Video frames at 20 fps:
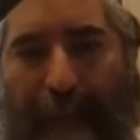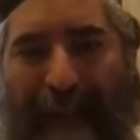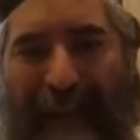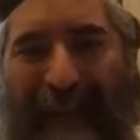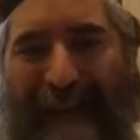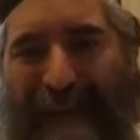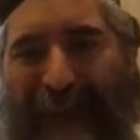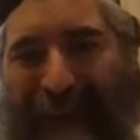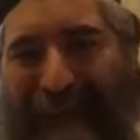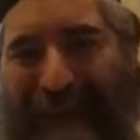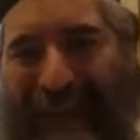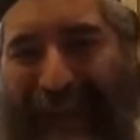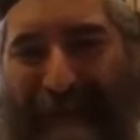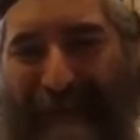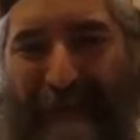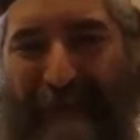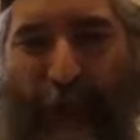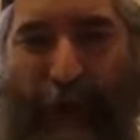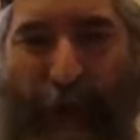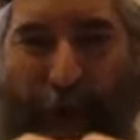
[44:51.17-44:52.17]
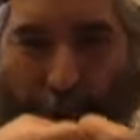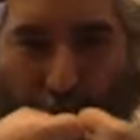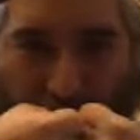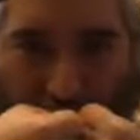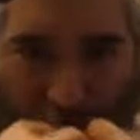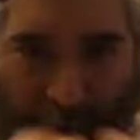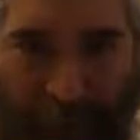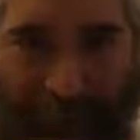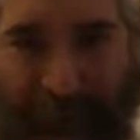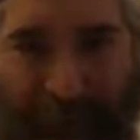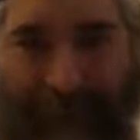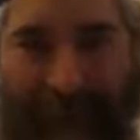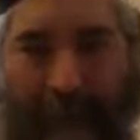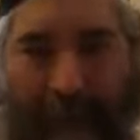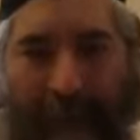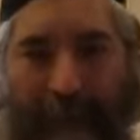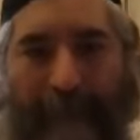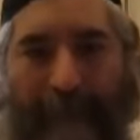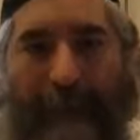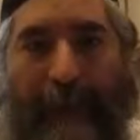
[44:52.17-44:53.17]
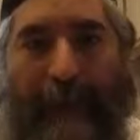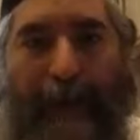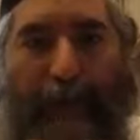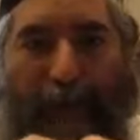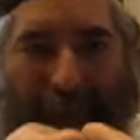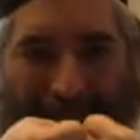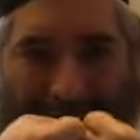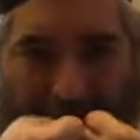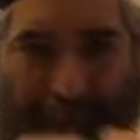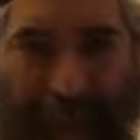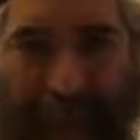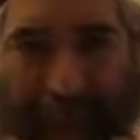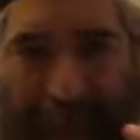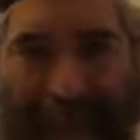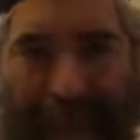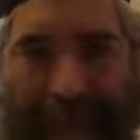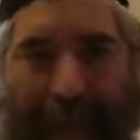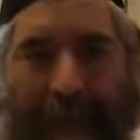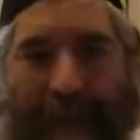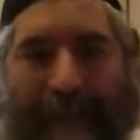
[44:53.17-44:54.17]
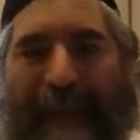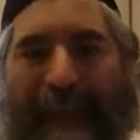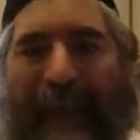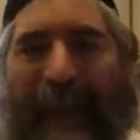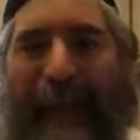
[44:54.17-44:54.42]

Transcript: I'm not looking to get back there.